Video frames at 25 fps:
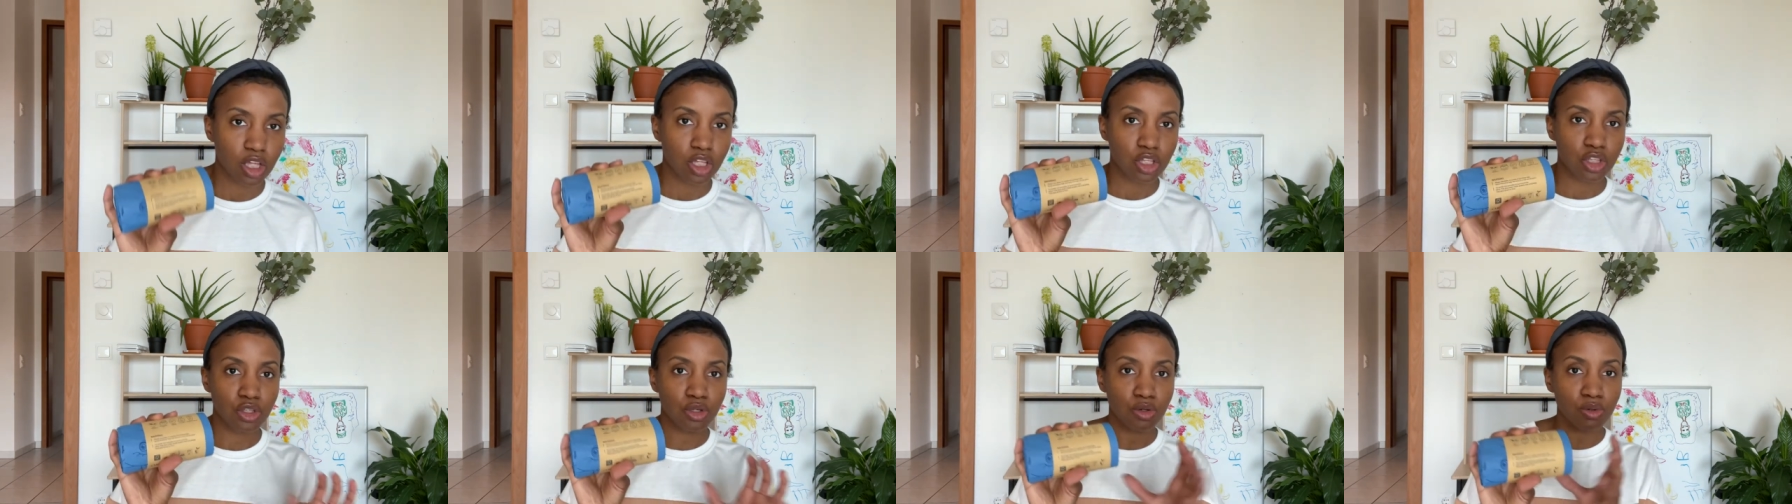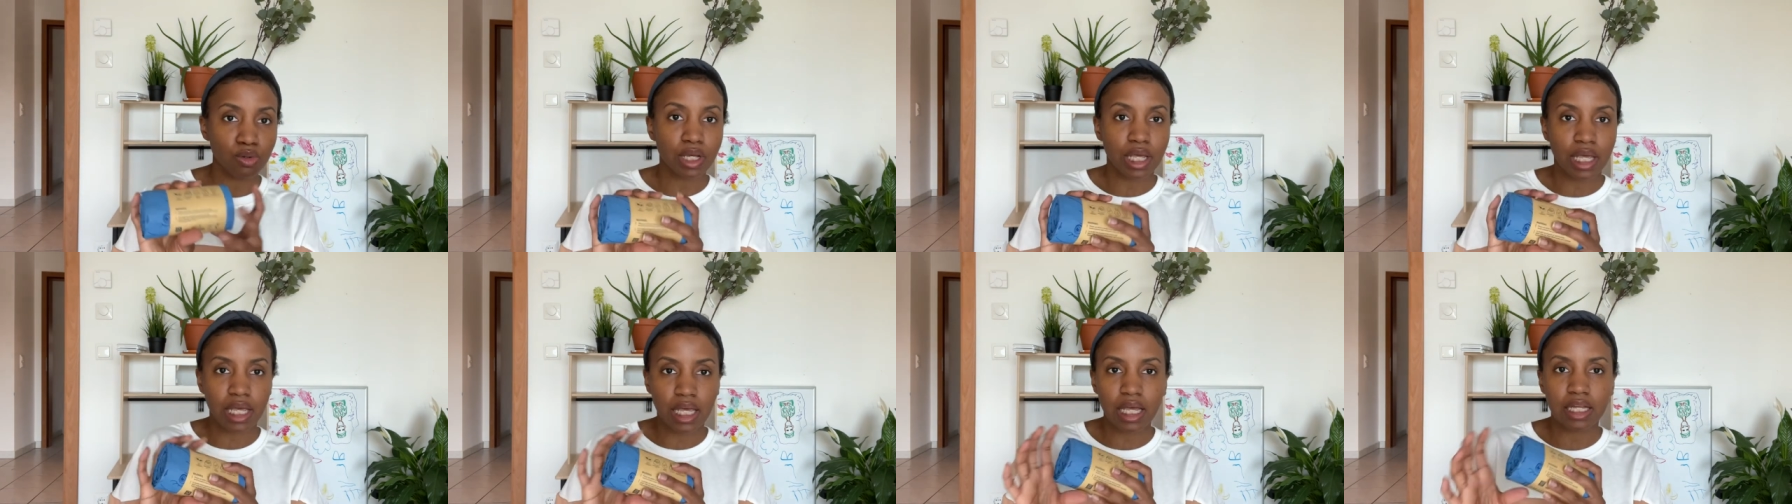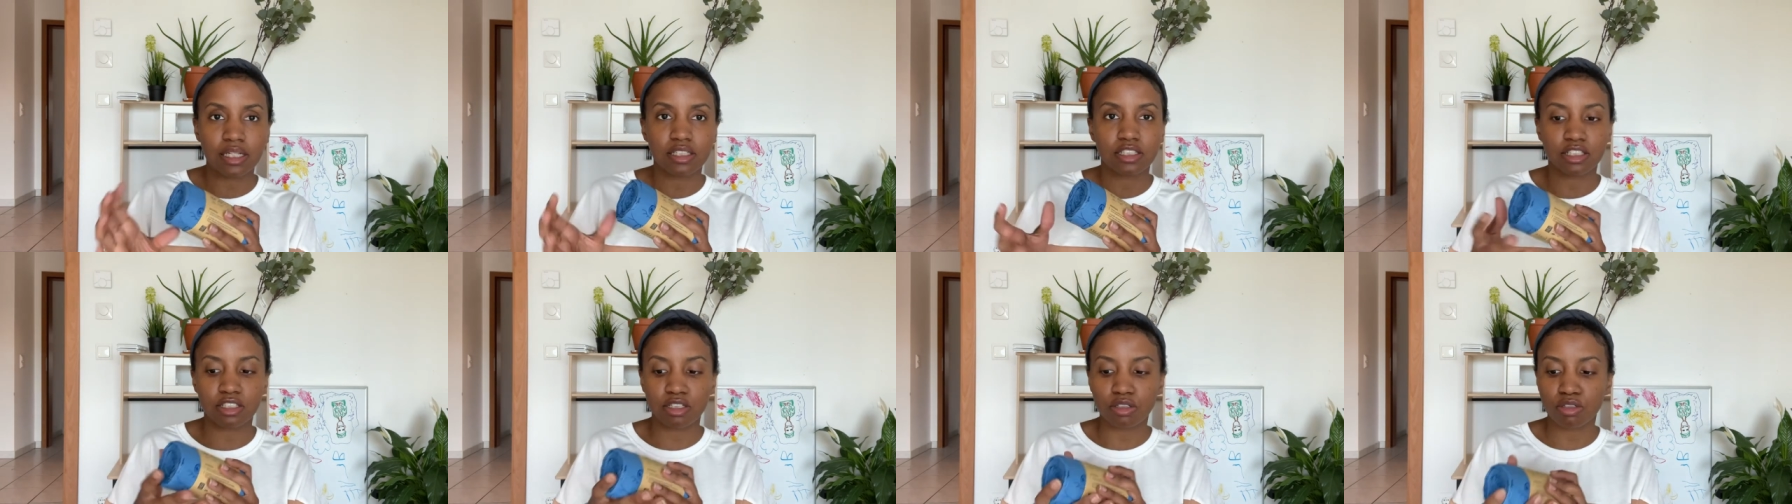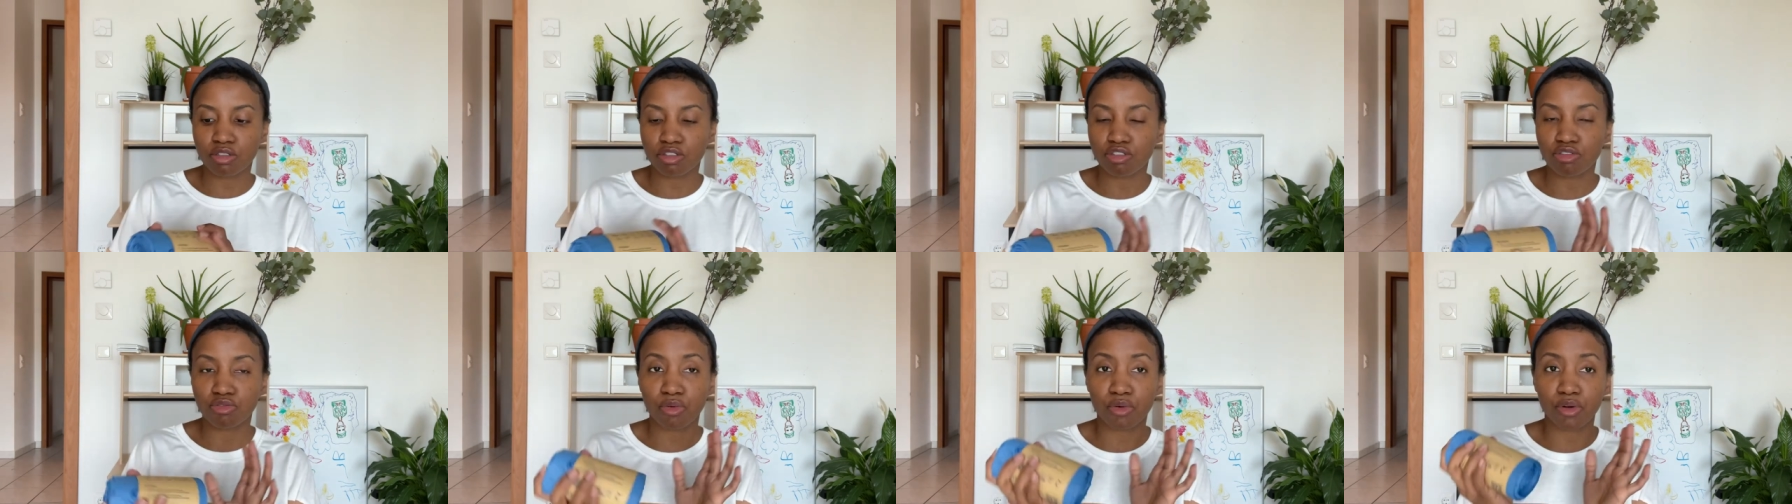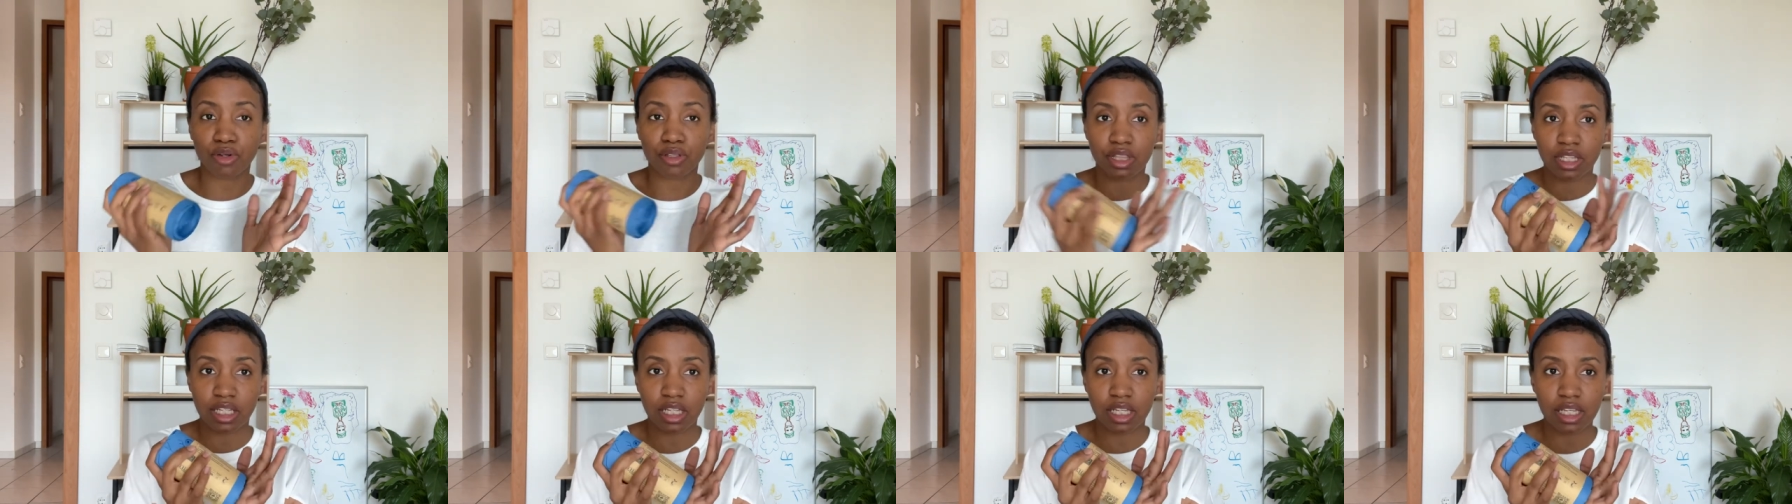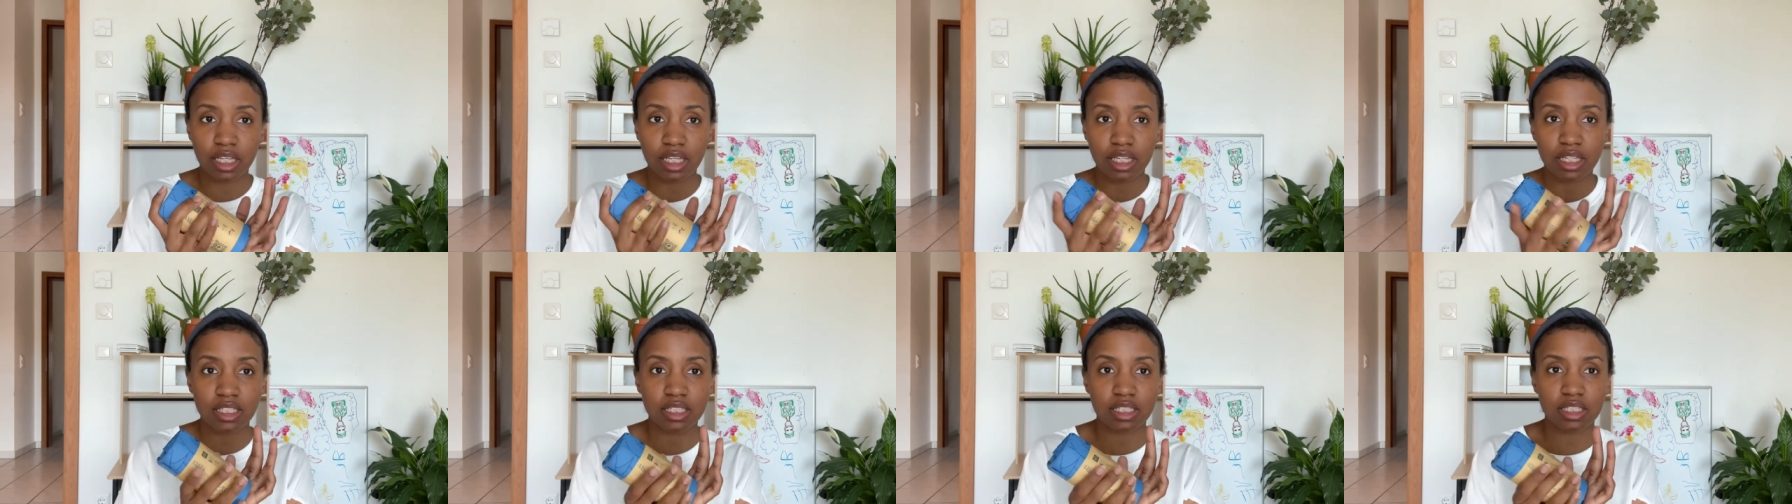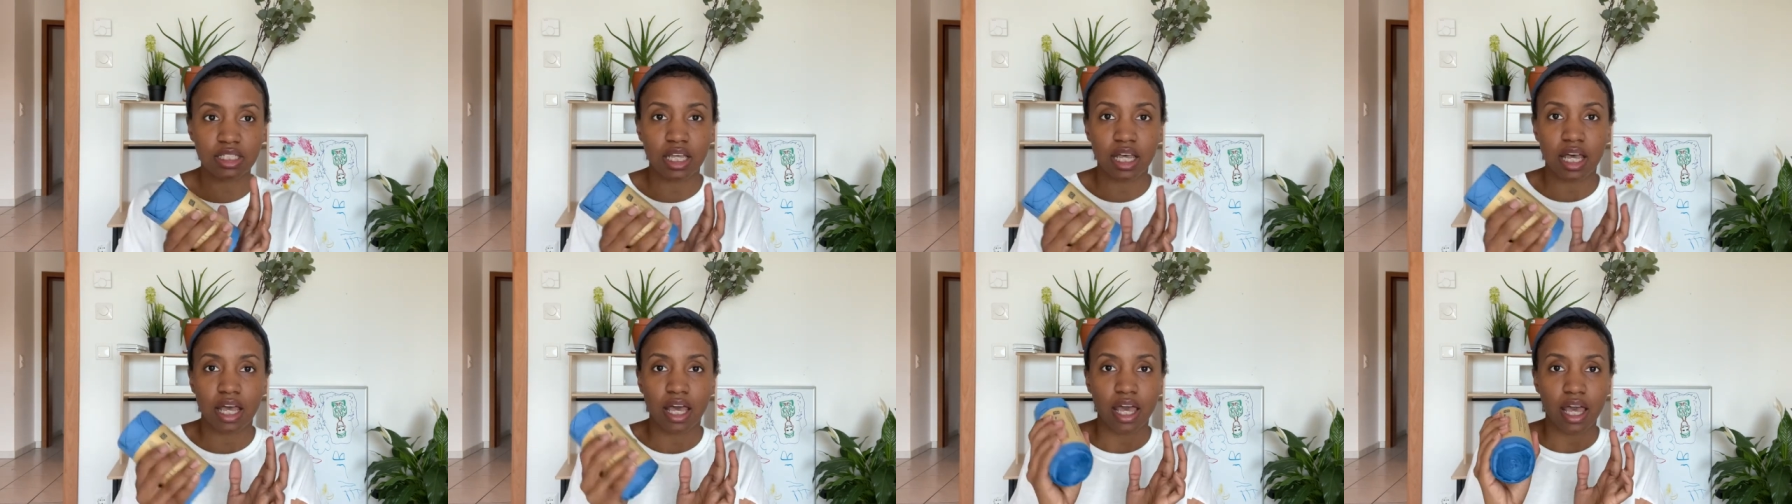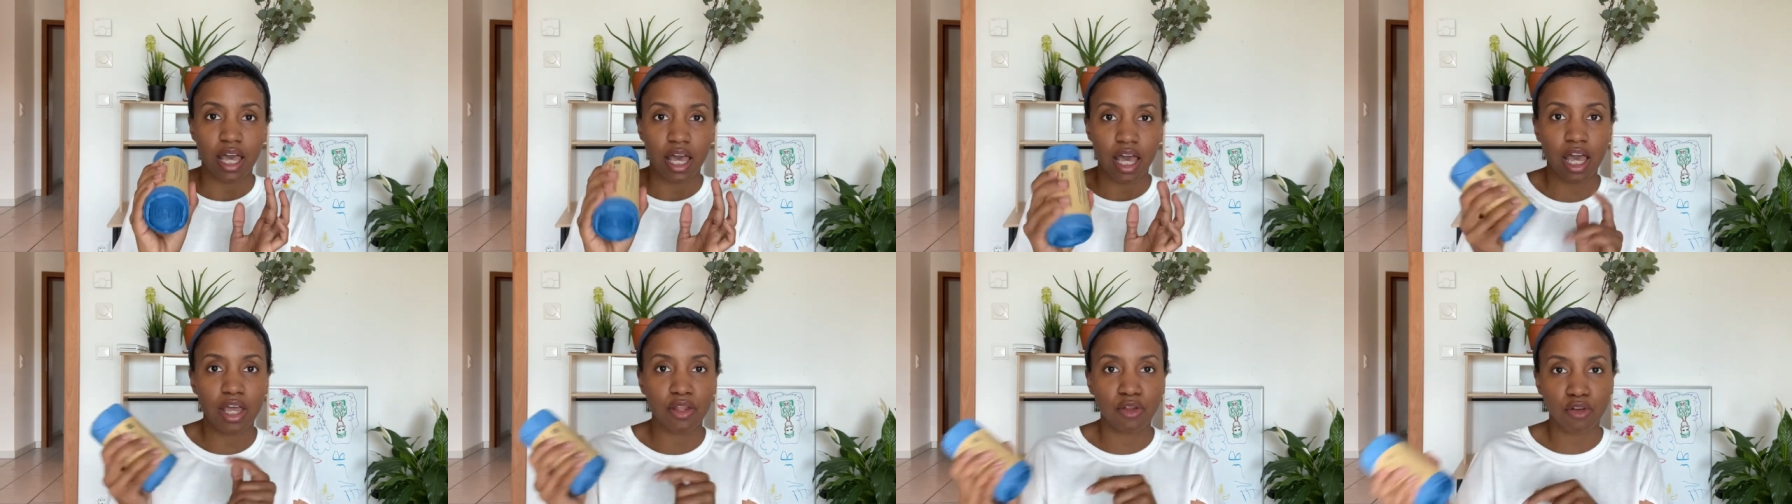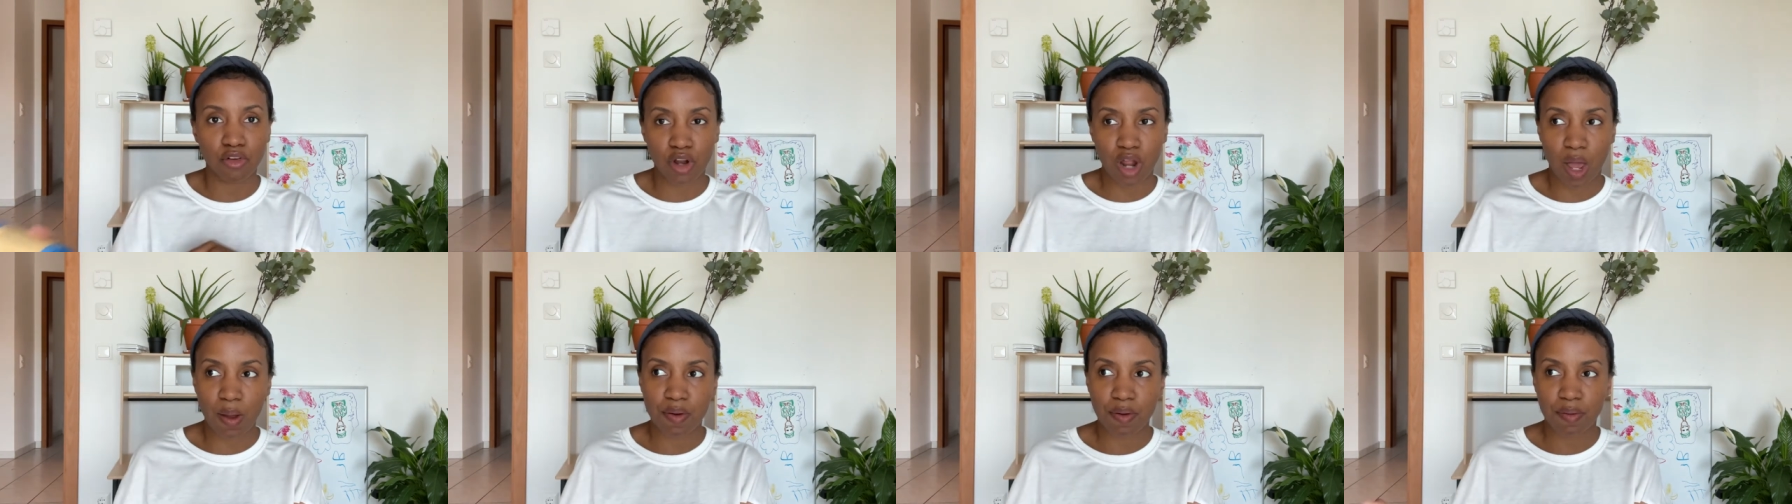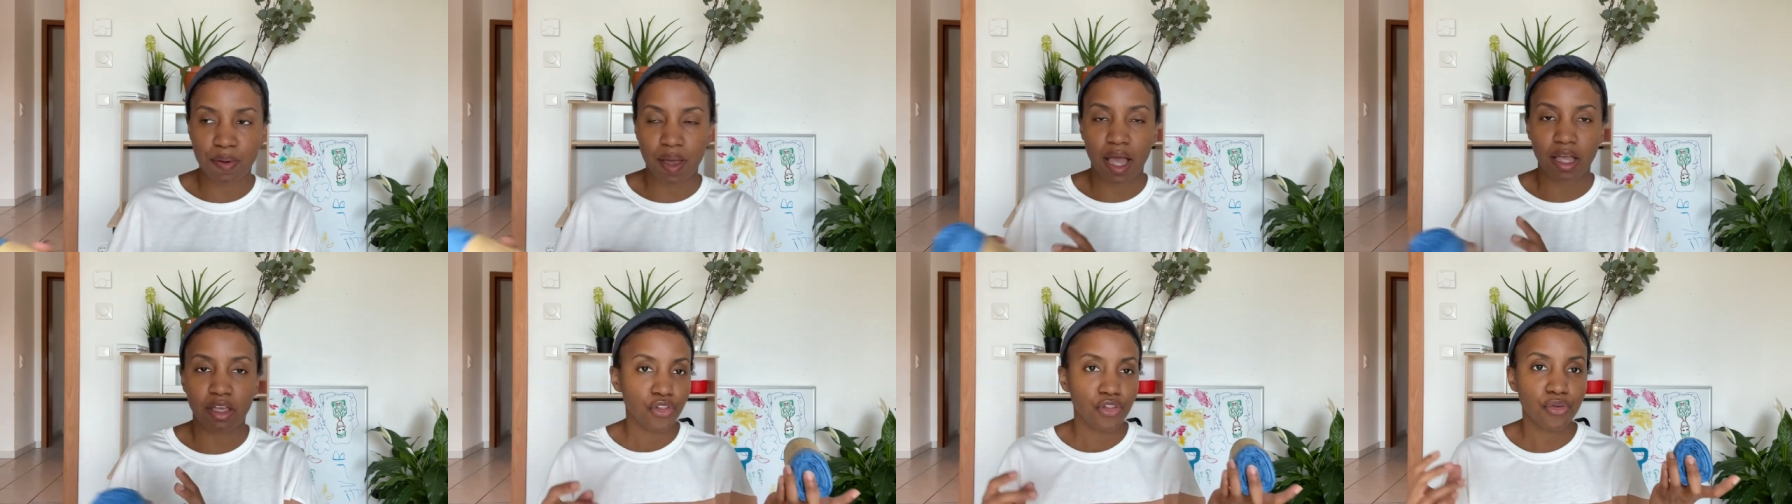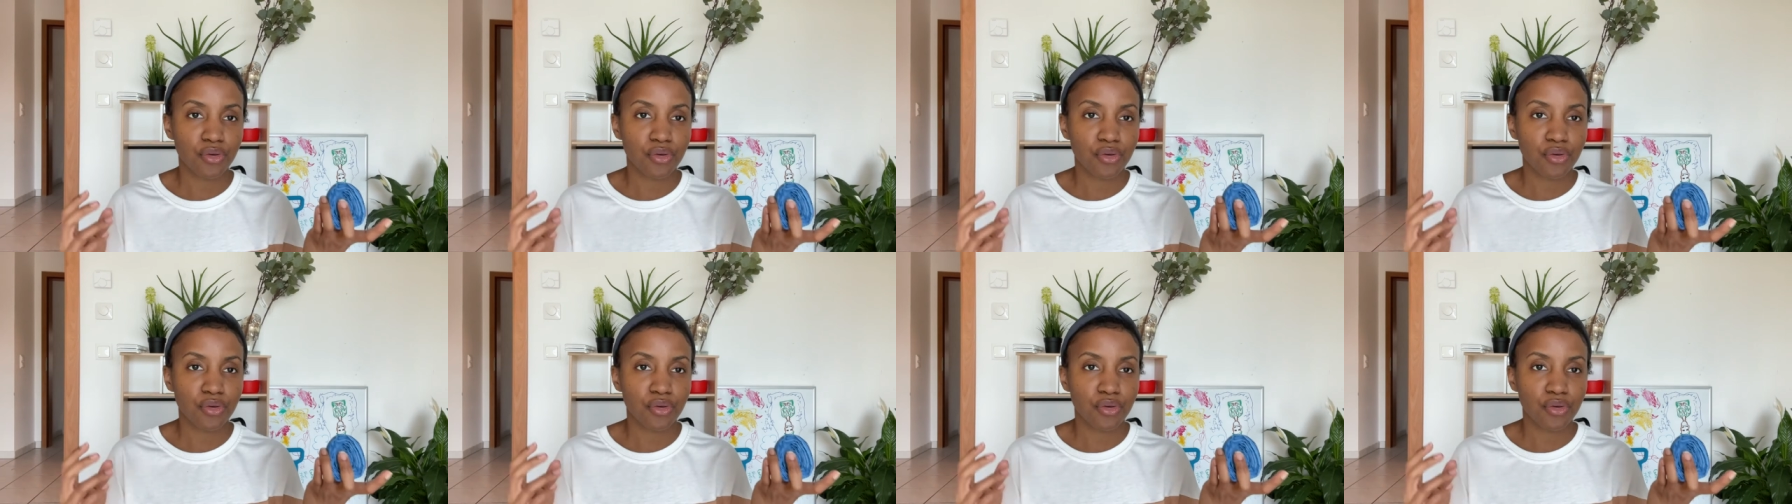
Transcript: you can still store these in your diaper bag.